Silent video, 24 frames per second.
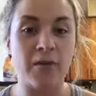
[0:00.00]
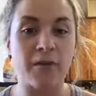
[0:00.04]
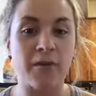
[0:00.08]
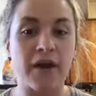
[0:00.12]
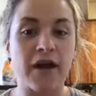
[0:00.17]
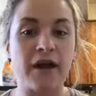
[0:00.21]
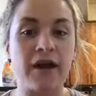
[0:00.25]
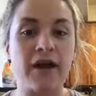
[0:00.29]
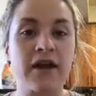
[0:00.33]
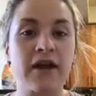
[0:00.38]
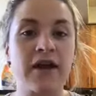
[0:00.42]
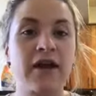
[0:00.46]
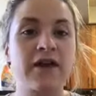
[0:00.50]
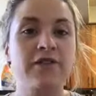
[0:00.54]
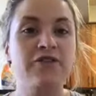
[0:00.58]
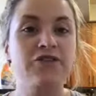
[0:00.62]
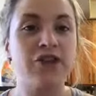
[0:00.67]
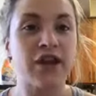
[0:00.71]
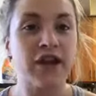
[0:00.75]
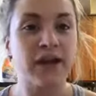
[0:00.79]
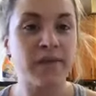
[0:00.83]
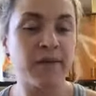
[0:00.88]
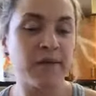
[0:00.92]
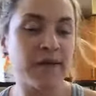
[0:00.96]
But
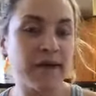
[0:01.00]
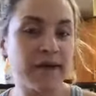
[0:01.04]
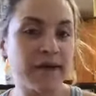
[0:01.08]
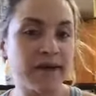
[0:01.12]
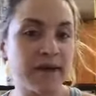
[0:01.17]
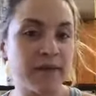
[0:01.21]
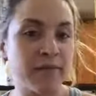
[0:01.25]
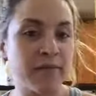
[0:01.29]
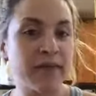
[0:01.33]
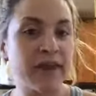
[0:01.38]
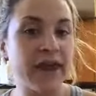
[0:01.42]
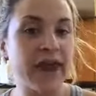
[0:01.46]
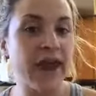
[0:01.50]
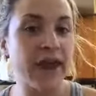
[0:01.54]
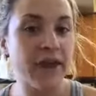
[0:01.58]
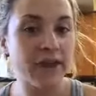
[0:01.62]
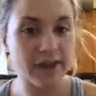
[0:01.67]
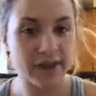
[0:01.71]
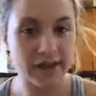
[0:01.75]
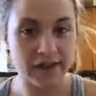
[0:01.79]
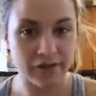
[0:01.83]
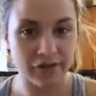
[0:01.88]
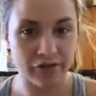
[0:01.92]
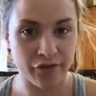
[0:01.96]
just because somebody
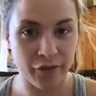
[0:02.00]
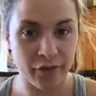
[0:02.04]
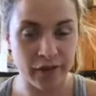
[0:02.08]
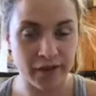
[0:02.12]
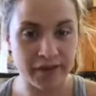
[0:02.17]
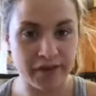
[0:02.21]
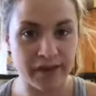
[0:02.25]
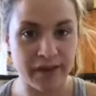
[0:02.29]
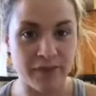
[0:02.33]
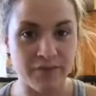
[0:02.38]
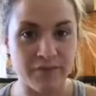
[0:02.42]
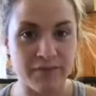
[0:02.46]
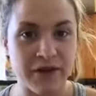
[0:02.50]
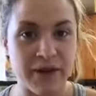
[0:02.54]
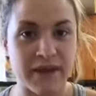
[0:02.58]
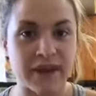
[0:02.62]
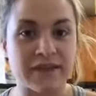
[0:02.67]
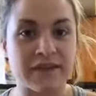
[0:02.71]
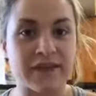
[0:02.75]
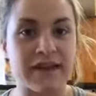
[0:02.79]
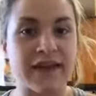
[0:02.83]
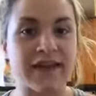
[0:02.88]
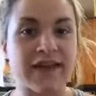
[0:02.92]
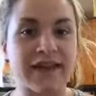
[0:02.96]
else is doing something,
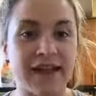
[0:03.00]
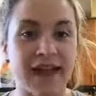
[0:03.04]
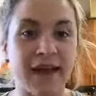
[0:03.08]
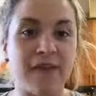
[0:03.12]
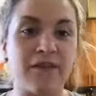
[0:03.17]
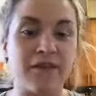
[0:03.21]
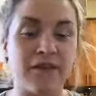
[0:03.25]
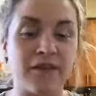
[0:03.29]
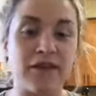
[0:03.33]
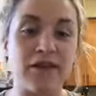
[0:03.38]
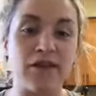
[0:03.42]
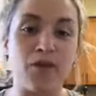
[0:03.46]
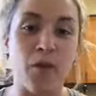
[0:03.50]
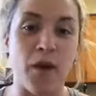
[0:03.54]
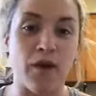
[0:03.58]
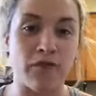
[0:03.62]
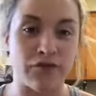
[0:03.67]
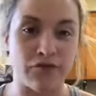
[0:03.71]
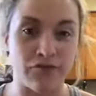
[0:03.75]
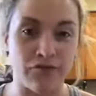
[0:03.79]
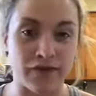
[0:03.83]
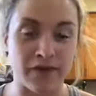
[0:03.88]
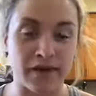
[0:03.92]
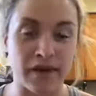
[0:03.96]
something does not mean that you have
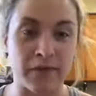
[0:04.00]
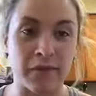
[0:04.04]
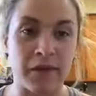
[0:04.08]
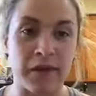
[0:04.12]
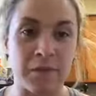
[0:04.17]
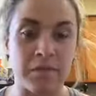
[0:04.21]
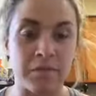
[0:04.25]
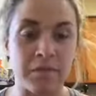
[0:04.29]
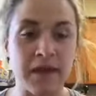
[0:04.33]
to do something.